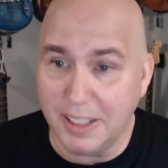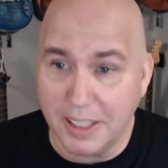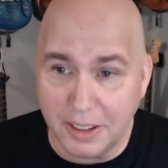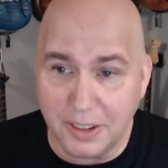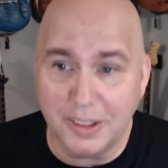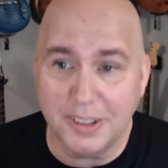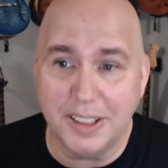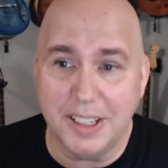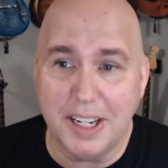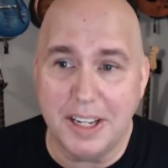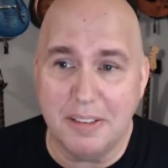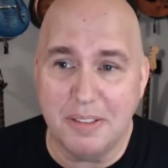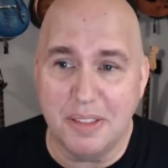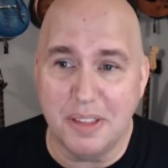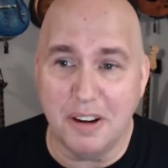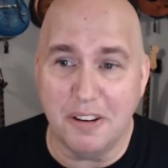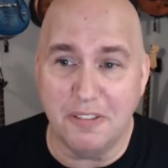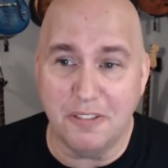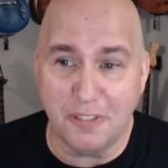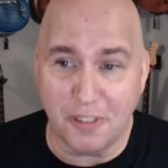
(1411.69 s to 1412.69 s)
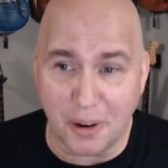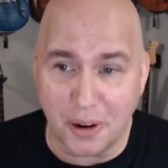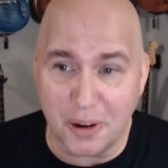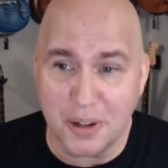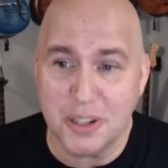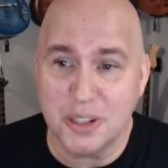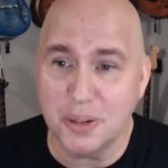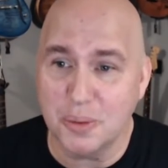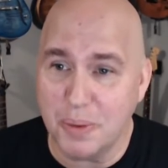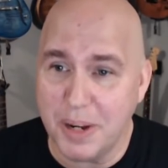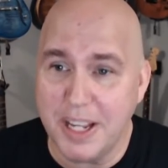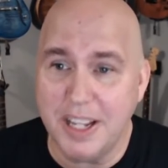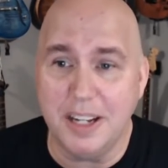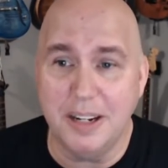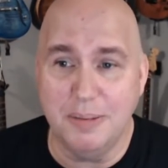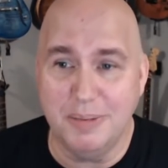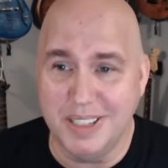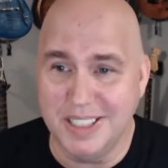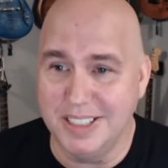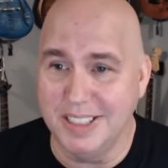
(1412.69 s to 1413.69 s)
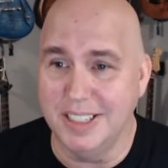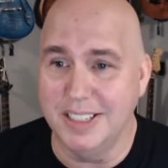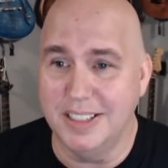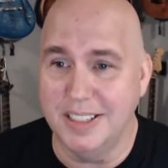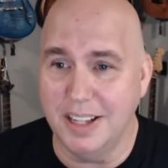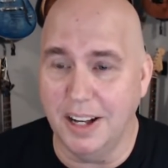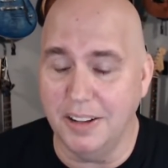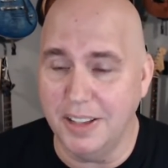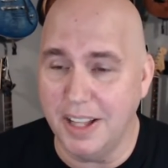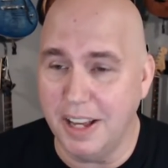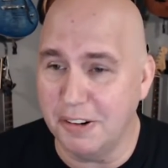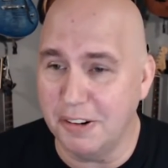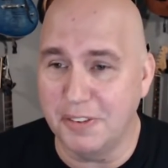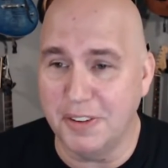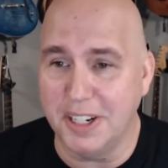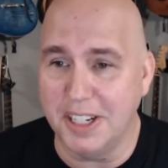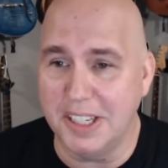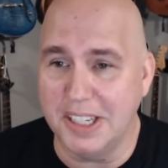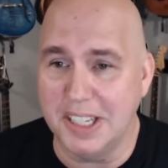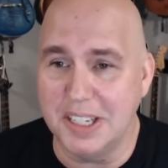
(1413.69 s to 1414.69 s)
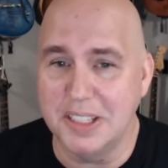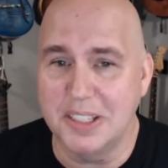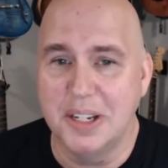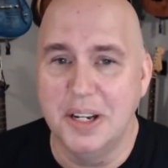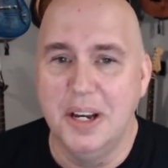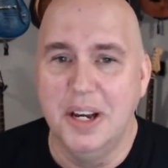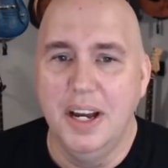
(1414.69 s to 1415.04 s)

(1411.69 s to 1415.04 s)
literally the first week in business. I'll never forget this.